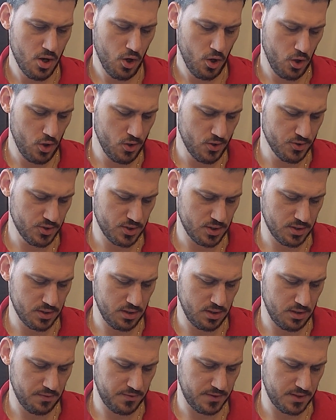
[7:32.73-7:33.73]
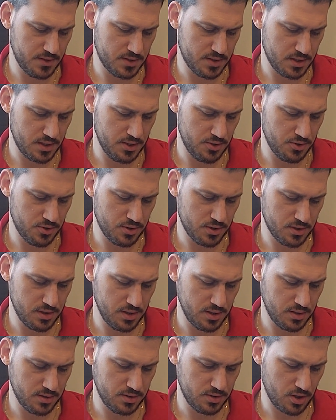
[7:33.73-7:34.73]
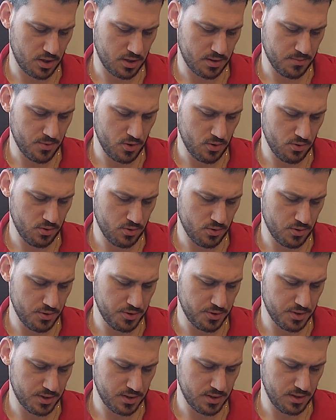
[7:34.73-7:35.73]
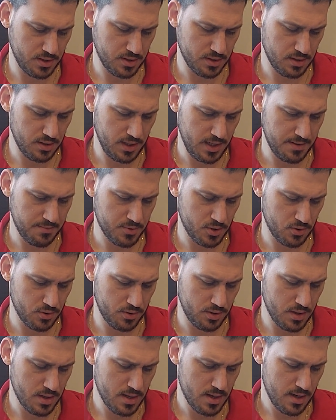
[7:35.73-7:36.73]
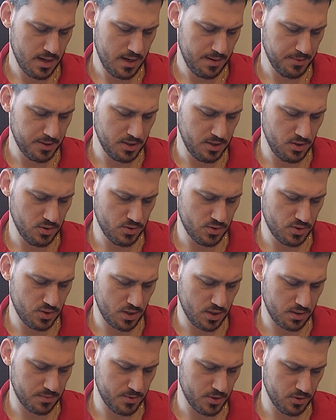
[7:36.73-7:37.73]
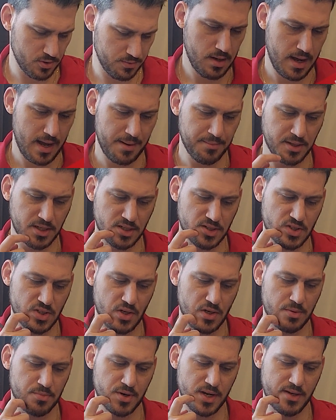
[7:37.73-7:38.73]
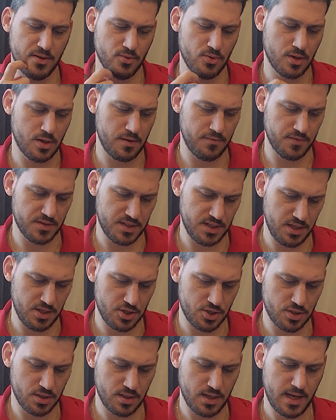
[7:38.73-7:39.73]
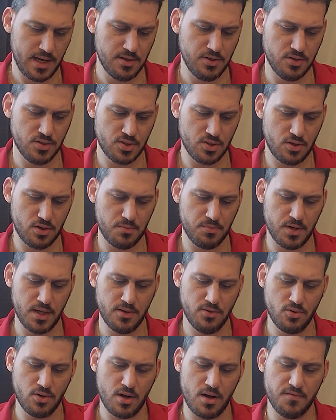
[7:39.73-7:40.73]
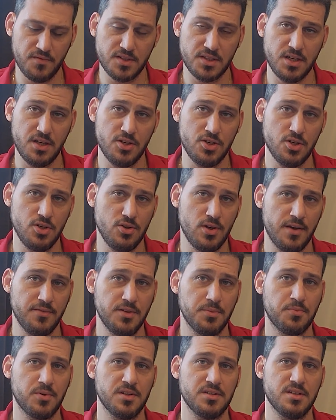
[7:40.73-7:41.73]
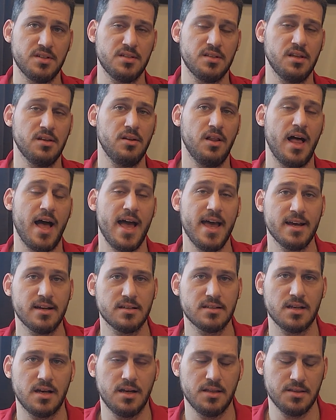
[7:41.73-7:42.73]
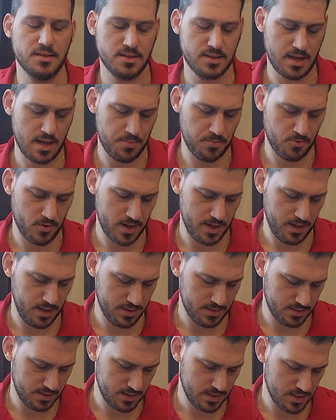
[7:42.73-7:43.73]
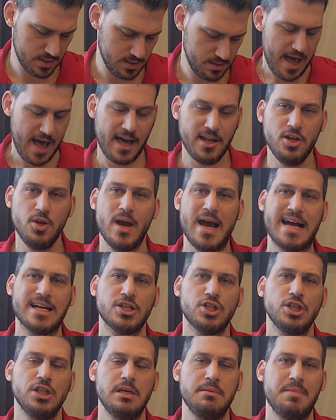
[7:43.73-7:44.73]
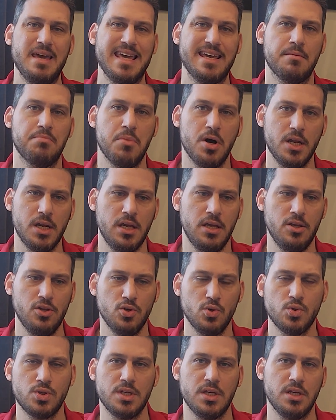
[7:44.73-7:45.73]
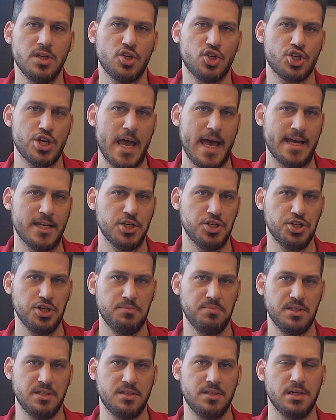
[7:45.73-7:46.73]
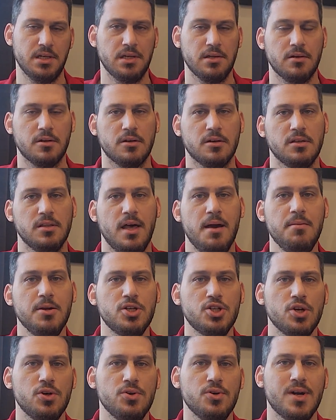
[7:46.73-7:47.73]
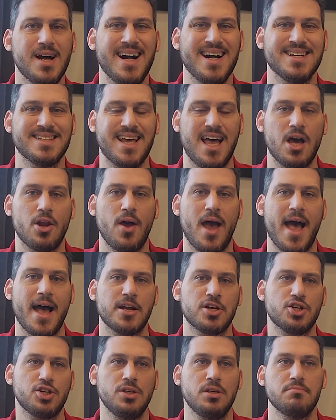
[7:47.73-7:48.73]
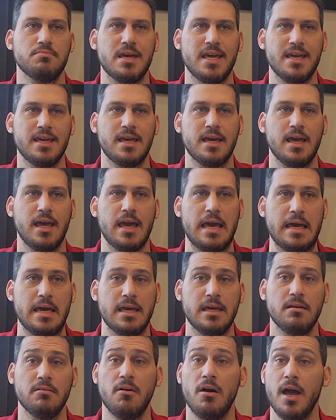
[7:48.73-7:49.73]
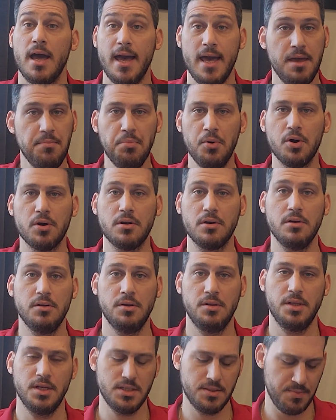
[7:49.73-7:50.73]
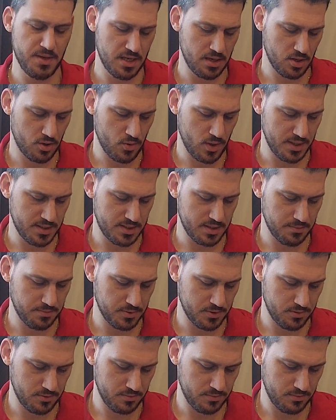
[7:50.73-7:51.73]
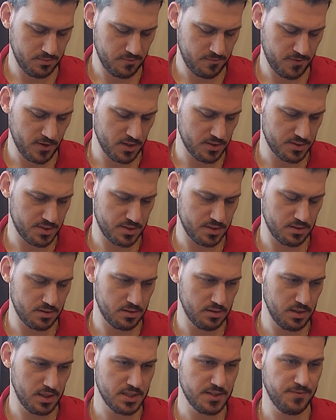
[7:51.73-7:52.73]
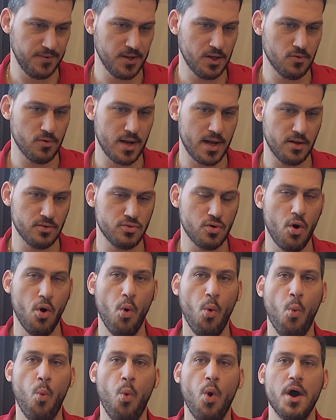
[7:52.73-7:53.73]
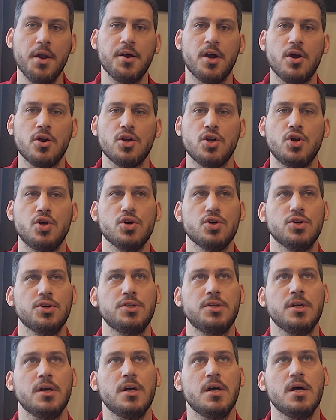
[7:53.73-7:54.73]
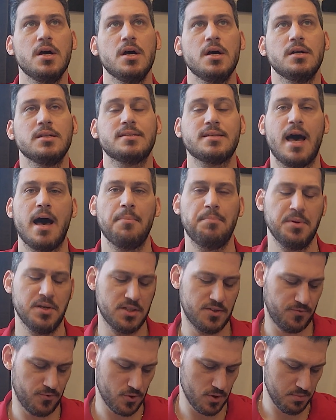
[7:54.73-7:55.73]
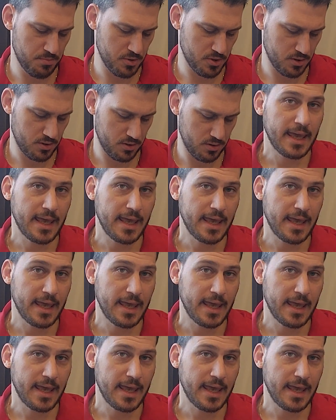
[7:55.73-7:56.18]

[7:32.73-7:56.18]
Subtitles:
Also on the left-hand side, you could click dark mode or you could click light mode. I'm going to use dark mode. I'm going to start a brand new conversation. How do you start a brand new conversation? You have to press this little X on the top right-hand side. How do you actually make money using ChatGPT? Well, let me show you guys how to actually make a book. Let's make it quite simple. First, let's figure out what are good topics for a book.